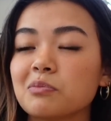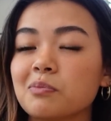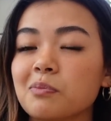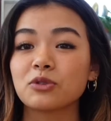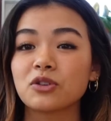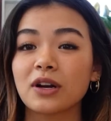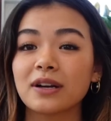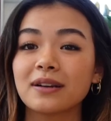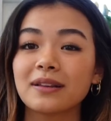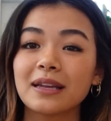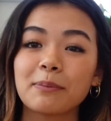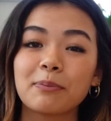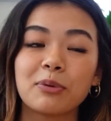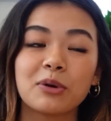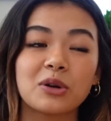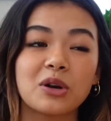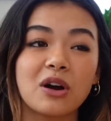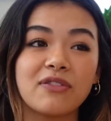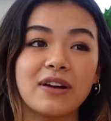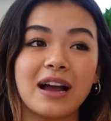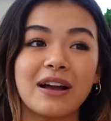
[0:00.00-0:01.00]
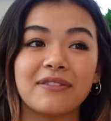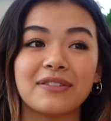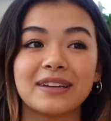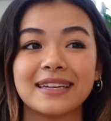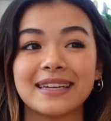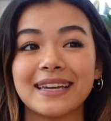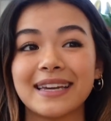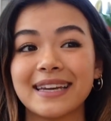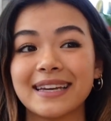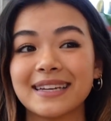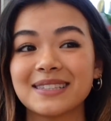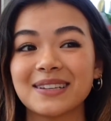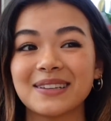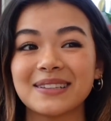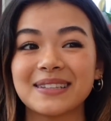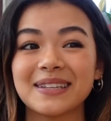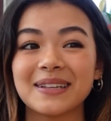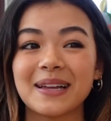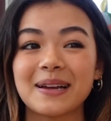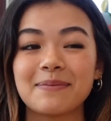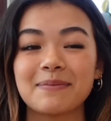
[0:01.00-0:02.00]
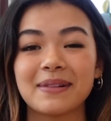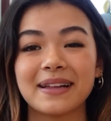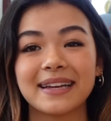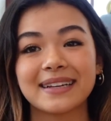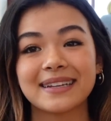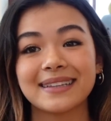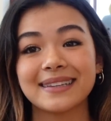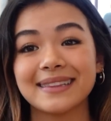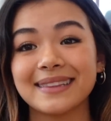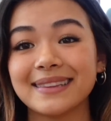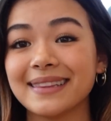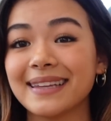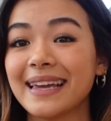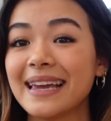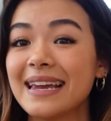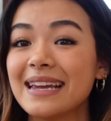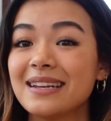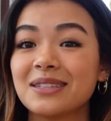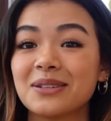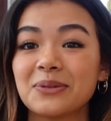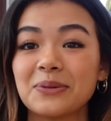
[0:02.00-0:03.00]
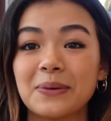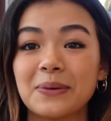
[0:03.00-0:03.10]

I'm trying to like put off having kids until I'm like late